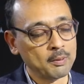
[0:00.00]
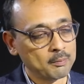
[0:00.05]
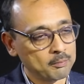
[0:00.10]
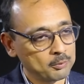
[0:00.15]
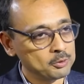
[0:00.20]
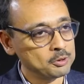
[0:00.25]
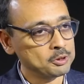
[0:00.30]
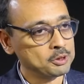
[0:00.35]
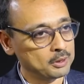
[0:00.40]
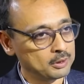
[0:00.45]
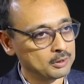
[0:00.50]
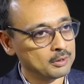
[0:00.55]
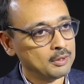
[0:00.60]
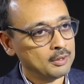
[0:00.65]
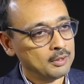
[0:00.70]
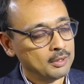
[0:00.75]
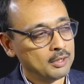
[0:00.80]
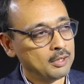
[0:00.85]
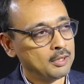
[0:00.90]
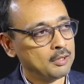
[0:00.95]
proposition,
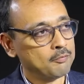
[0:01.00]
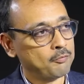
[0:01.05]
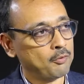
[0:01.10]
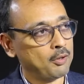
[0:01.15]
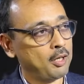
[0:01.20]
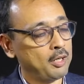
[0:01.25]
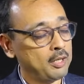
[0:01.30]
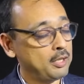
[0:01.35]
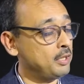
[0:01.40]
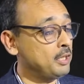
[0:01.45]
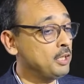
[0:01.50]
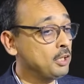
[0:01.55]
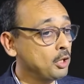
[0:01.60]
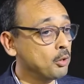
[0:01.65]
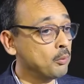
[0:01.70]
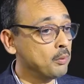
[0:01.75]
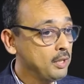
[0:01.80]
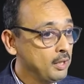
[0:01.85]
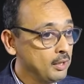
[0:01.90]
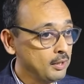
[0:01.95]

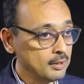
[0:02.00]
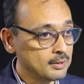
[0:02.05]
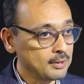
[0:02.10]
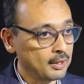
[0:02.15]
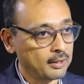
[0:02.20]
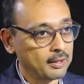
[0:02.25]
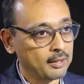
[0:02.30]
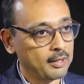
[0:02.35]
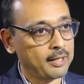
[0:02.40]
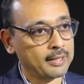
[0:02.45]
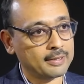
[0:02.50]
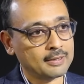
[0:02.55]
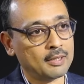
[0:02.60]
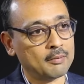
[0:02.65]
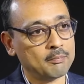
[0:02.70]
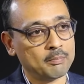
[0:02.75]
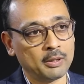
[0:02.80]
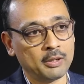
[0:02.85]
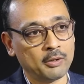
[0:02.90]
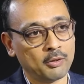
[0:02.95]
EQE is another
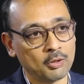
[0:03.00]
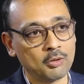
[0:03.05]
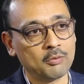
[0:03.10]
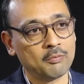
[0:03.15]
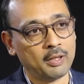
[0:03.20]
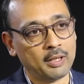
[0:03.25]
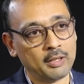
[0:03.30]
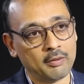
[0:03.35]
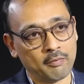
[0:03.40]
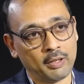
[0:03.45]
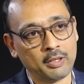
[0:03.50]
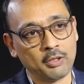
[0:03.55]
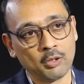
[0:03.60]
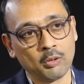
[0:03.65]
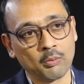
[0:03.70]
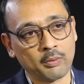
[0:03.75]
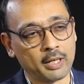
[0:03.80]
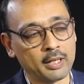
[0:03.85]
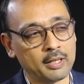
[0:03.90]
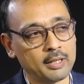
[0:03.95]
example, you know, when you
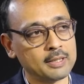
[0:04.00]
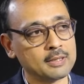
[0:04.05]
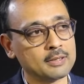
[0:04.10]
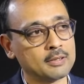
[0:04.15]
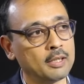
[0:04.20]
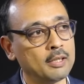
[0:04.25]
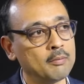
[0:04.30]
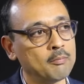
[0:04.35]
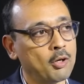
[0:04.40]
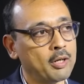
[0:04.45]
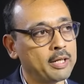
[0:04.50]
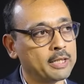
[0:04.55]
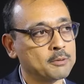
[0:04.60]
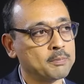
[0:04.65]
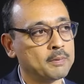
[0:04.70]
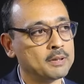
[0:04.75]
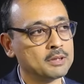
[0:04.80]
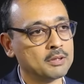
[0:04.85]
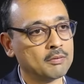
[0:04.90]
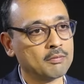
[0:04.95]
look at it's still more
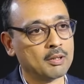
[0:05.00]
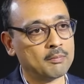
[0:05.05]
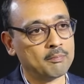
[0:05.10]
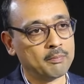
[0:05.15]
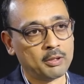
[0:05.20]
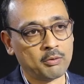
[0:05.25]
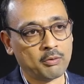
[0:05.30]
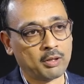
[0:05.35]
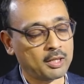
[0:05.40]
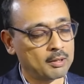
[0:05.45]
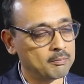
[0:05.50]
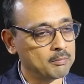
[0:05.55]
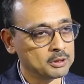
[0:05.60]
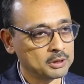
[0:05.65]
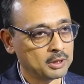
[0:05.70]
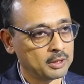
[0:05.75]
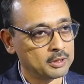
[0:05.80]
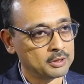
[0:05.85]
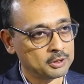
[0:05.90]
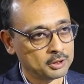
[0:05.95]
expensive compared to a
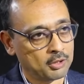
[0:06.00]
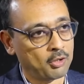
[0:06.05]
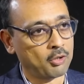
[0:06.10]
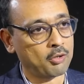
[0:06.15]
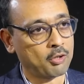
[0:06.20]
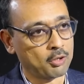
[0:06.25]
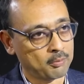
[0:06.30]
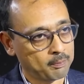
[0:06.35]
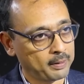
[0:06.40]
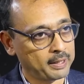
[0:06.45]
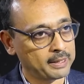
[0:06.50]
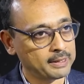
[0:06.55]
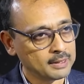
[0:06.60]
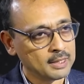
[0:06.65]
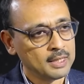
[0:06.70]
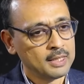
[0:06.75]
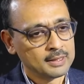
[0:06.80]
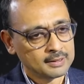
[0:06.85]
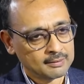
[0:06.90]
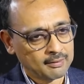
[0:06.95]
combustion engine on-road price,
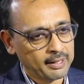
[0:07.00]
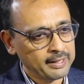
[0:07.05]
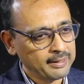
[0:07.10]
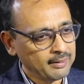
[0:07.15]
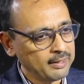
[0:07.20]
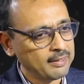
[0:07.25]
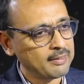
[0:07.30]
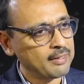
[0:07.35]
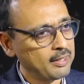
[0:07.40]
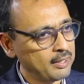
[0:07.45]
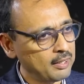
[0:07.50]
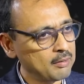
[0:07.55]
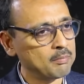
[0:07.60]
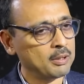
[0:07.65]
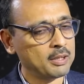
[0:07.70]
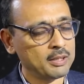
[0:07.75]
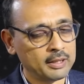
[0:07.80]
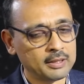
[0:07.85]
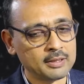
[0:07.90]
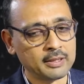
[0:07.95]
slightly there,
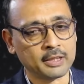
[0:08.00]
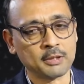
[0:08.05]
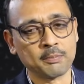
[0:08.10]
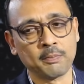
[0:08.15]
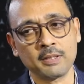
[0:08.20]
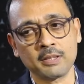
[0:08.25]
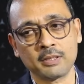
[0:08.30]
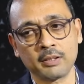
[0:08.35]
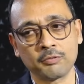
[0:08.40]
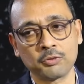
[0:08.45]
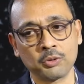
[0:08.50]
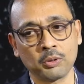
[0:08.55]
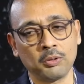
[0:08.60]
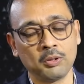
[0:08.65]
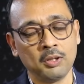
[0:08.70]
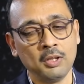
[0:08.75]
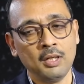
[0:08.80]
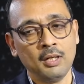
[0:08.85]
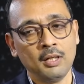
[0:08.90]
but it's expensive. So